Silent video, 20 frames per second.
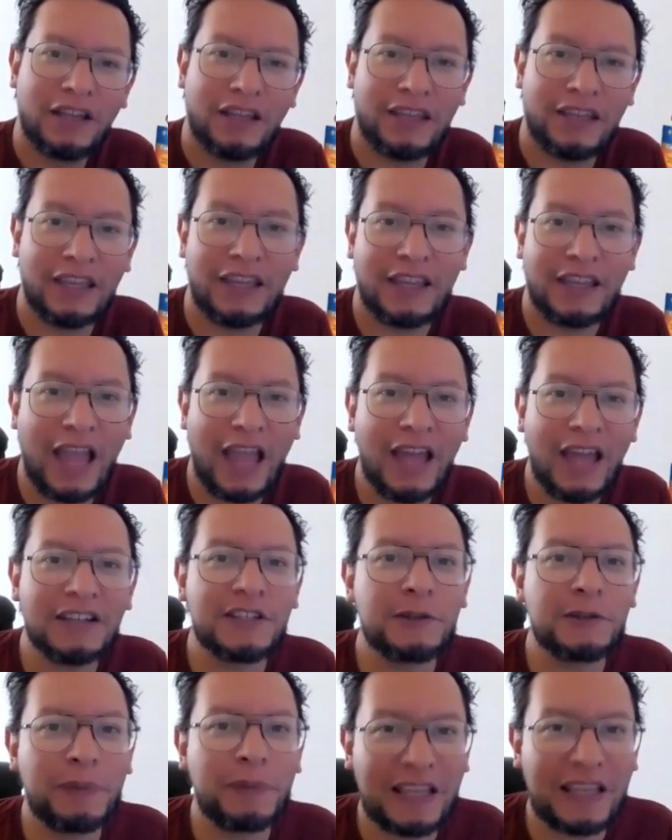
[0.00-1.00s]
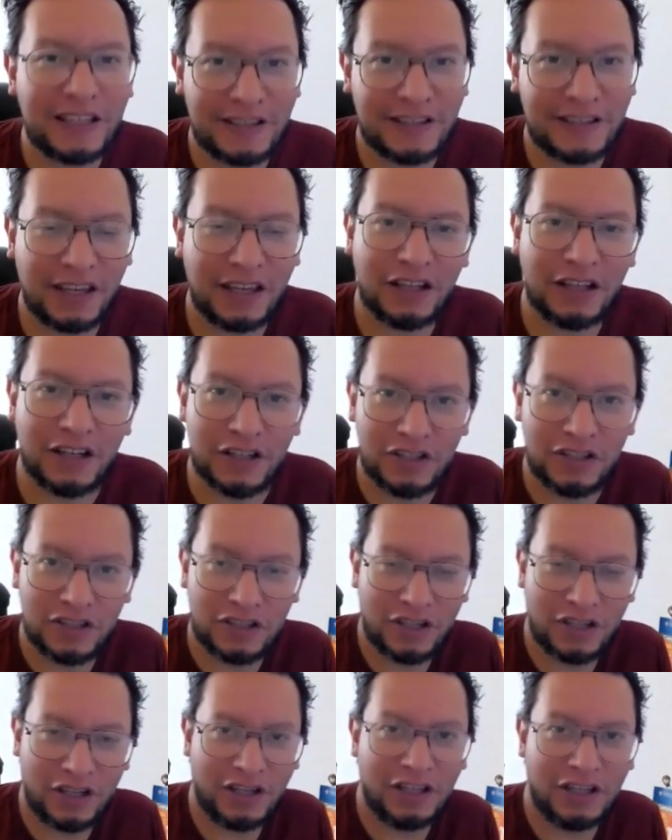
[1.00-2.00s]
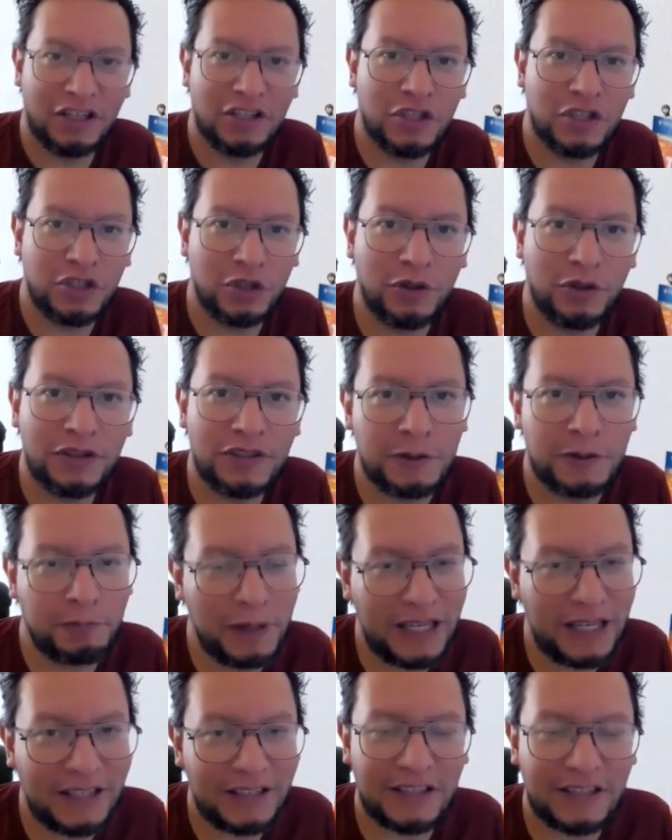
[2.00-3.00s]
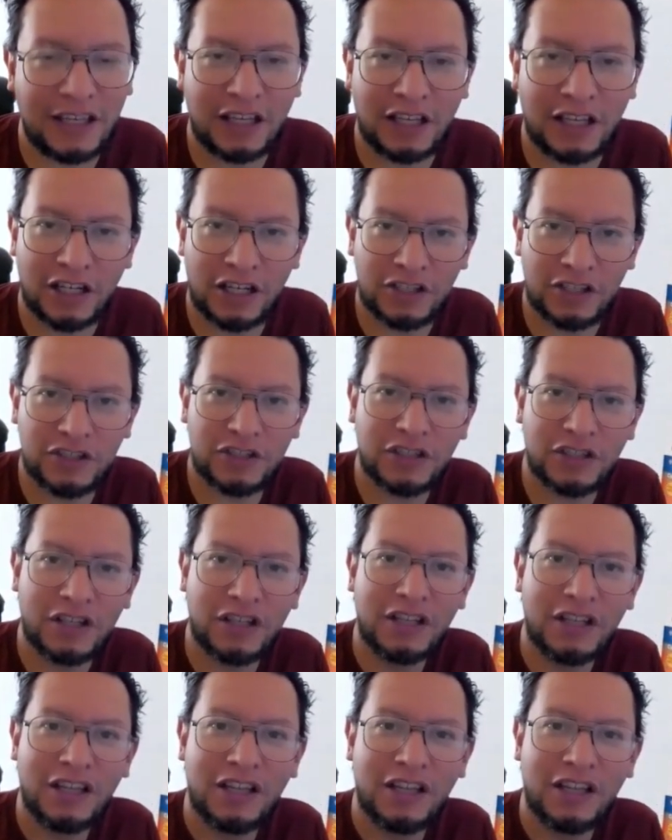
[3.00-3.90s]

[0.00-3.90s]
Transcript: He can speak English. He should speak English.